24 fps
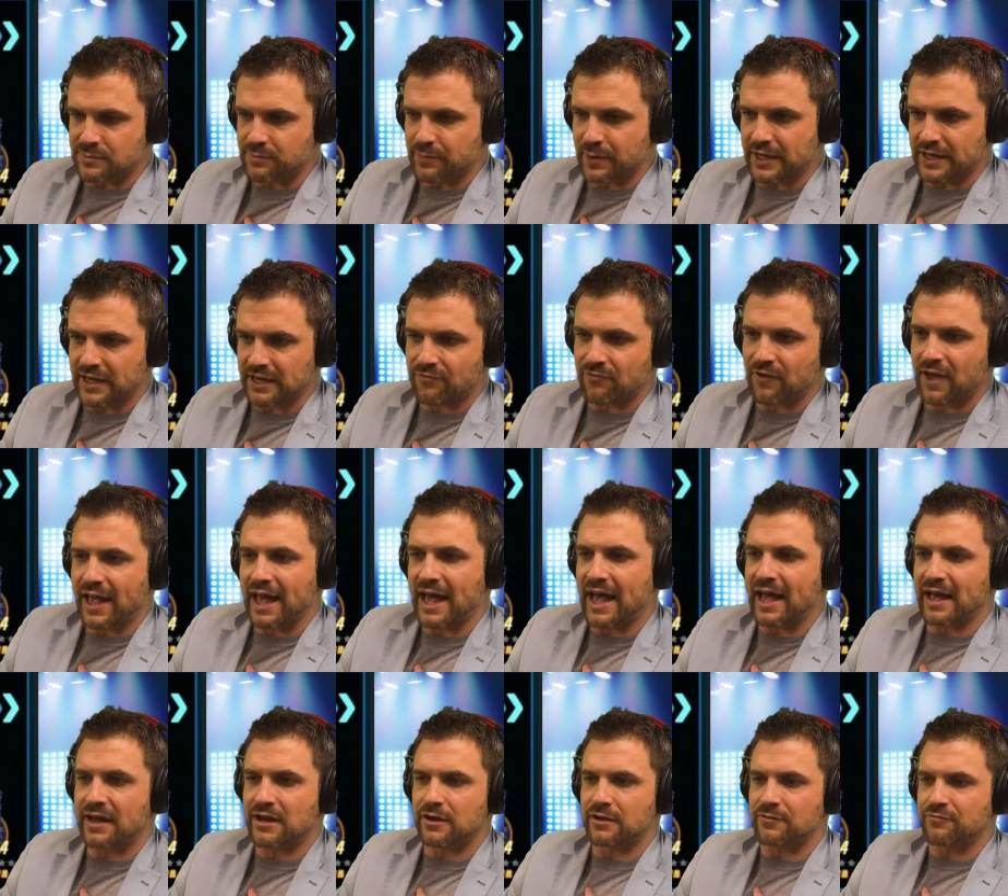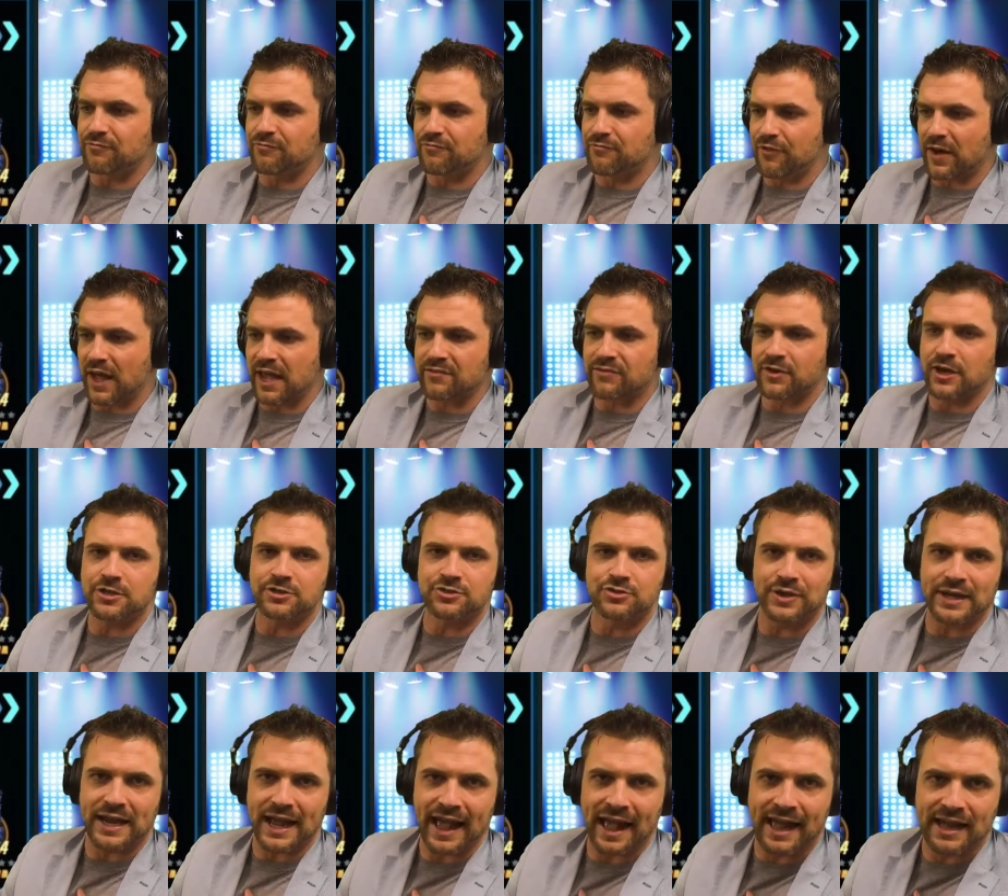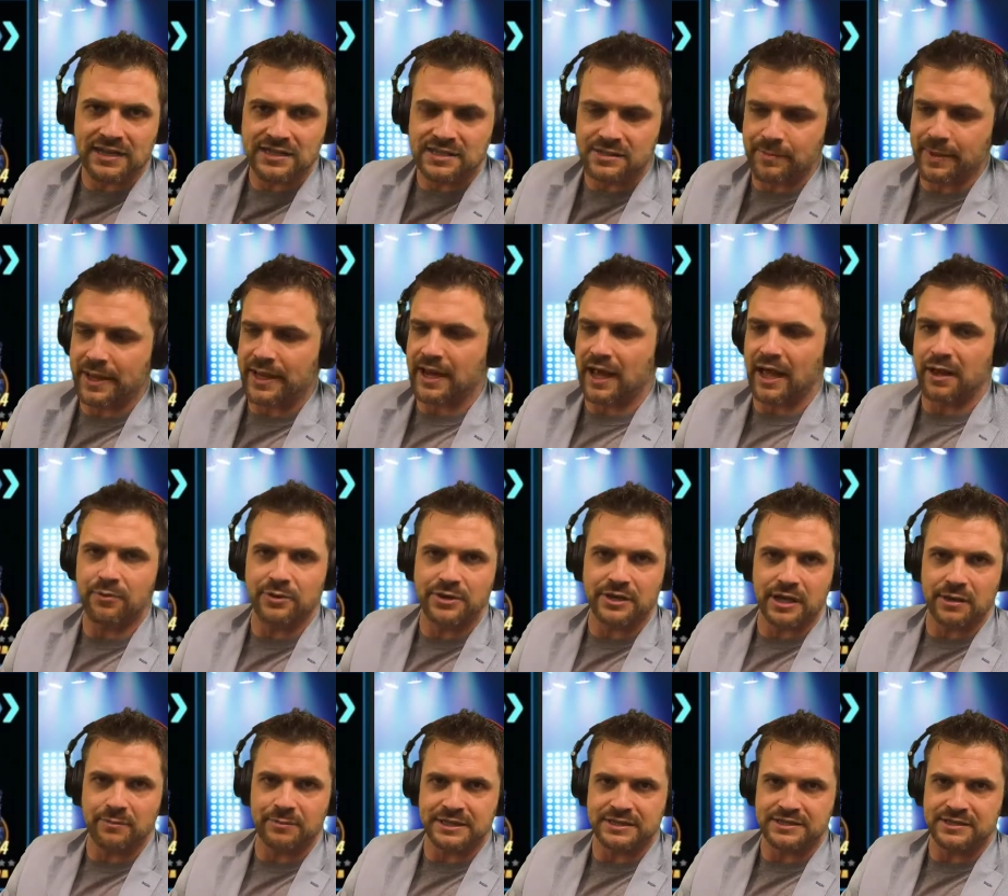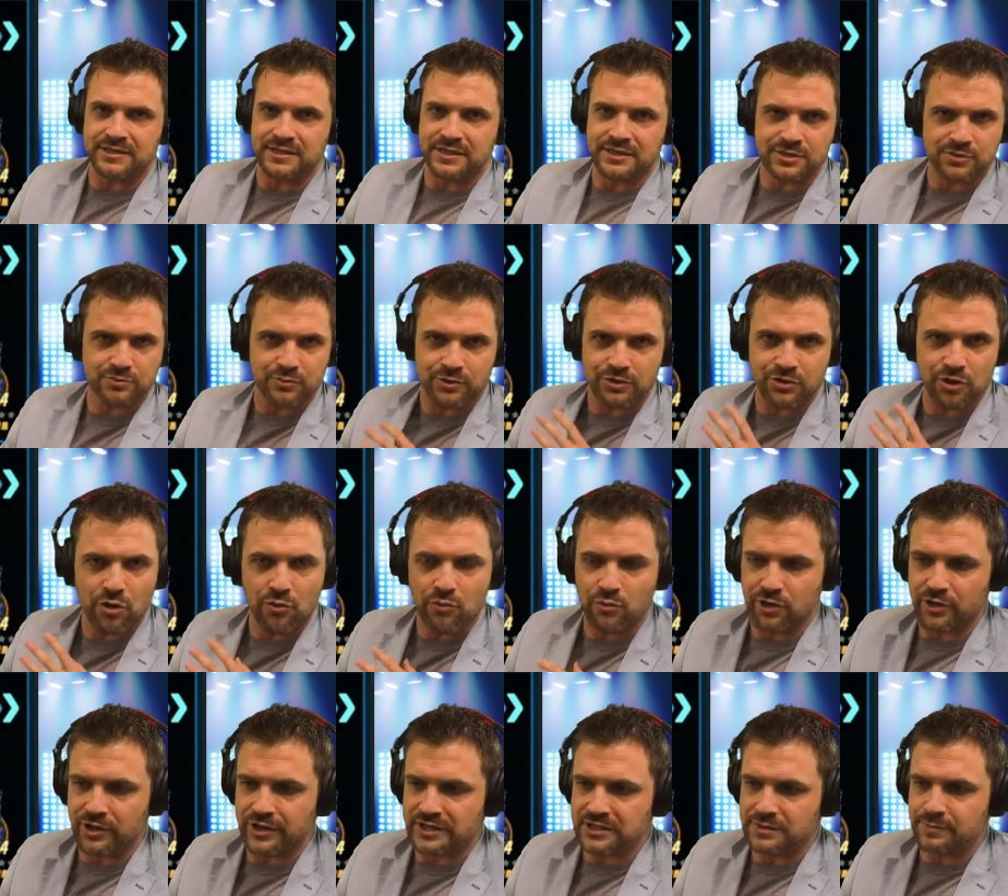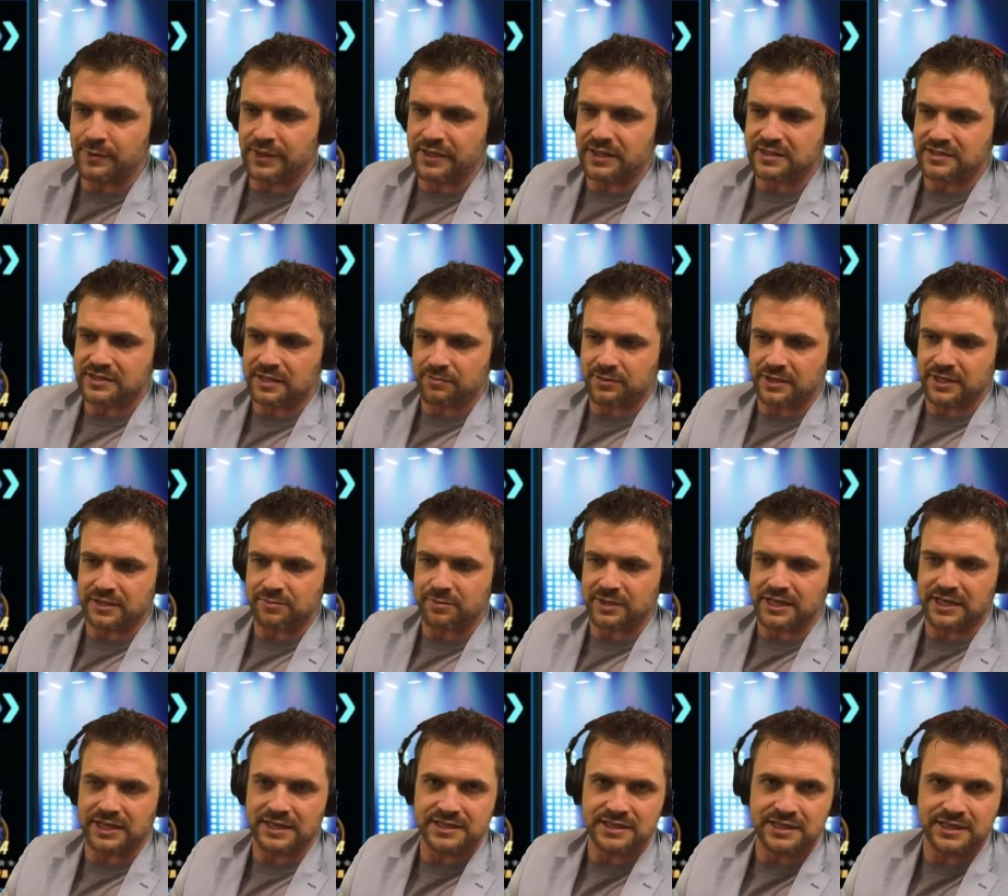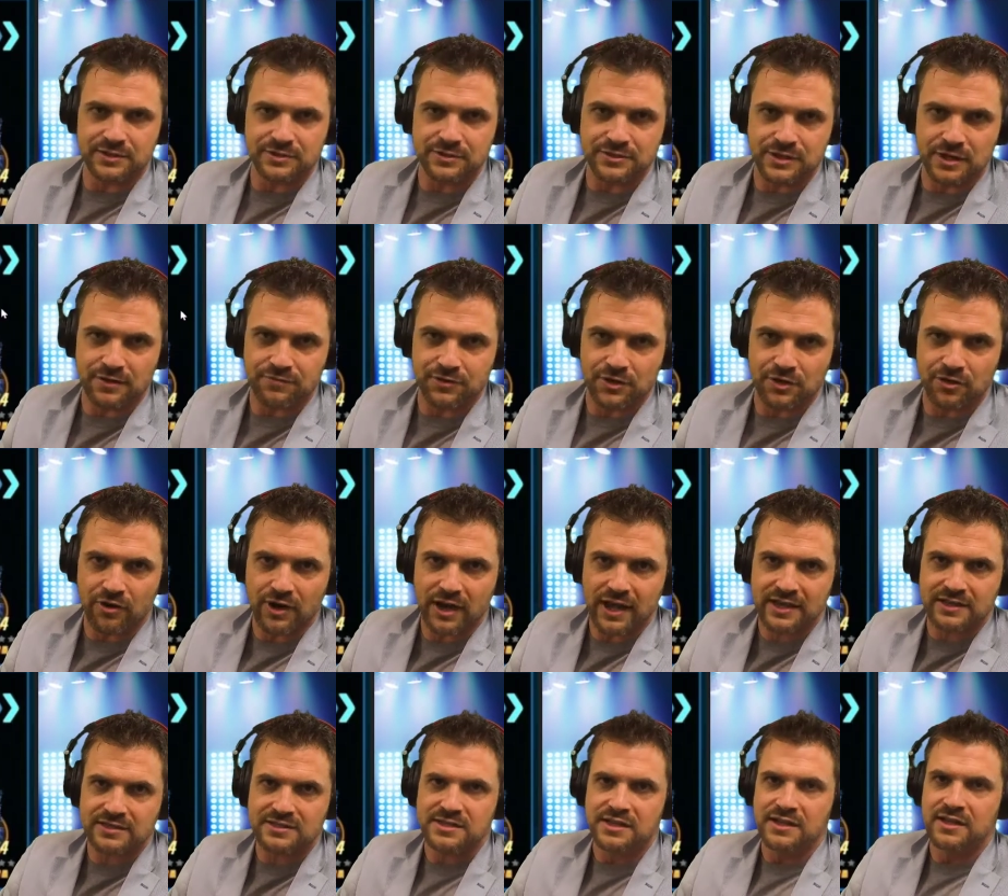But if I had a 500 AxMen, I would come into this with no worries because I'm going to be getting kills off the Gregs